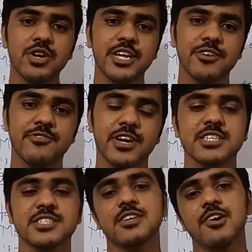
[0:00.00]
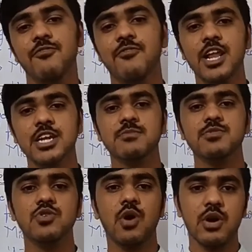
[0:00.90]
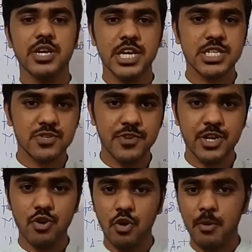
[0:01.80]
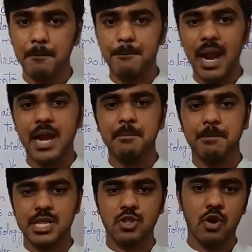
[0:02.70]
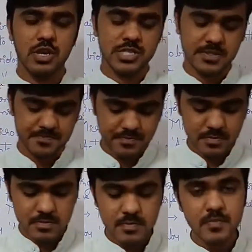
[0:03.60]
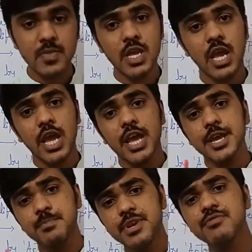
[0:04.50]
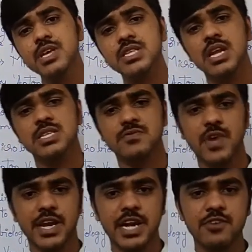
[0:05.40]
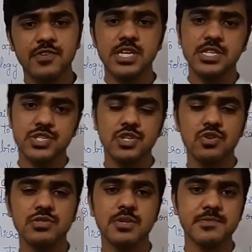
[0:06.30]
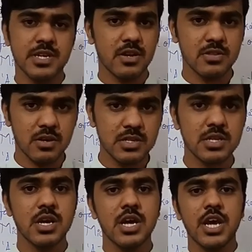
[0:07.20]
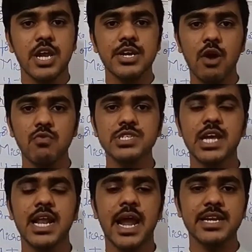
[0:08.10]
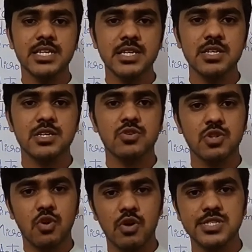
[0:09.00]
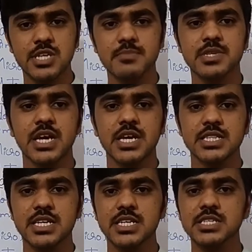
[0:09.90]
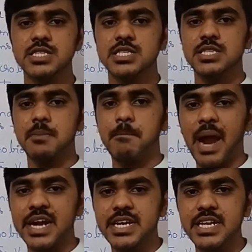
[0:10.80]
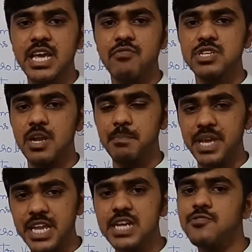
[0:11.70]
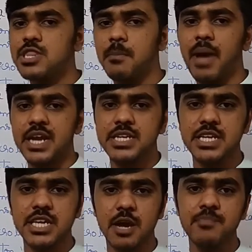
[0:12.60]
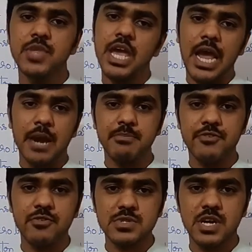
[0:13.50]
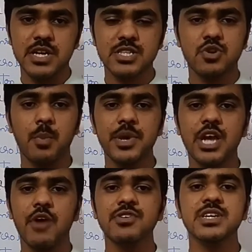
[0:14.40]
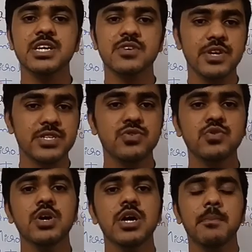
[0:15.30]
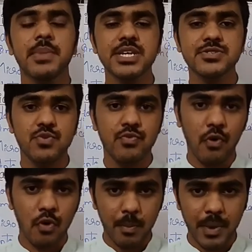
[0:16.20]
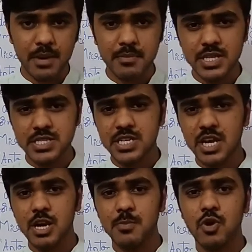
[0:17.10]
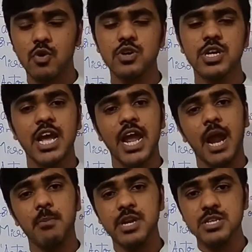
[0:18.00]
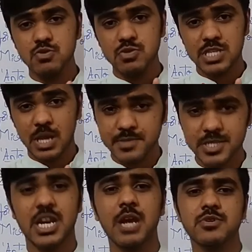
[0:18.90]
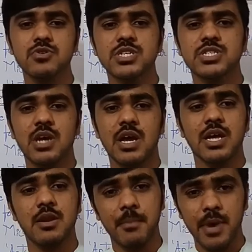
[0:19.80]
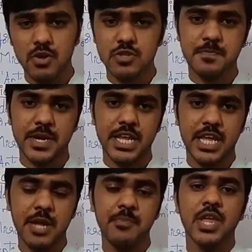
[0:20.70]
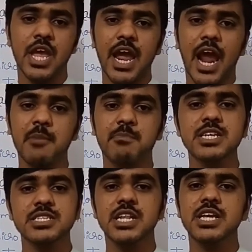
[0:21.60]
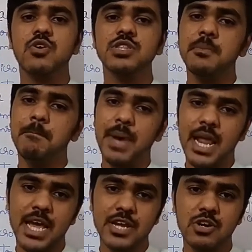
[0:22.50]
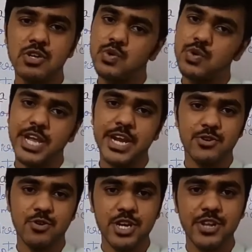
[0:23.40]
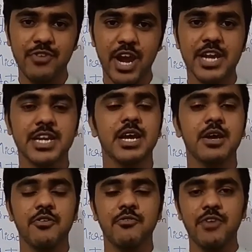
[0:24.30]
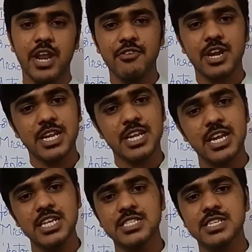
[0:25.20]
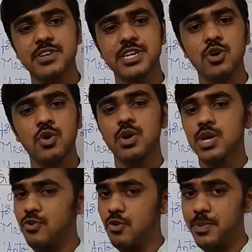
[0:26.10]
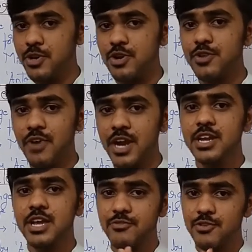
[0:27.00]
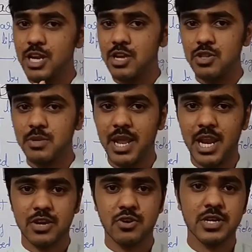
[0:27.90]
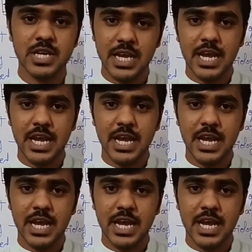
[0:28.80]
dear friends, welcome to our next video on plant pathology. In previous classes we had dealt with the history concepts and others. Now we shall enter to the concept that is the bacteria. We shall begin it with the bacteria and before starting the topic I would request you please do follow my and my Instagram account and please do subscribe to this channel Manoj Patike and please click on the bell icon to get notified. Whenever I release the video you will be notified if you click on the bell icon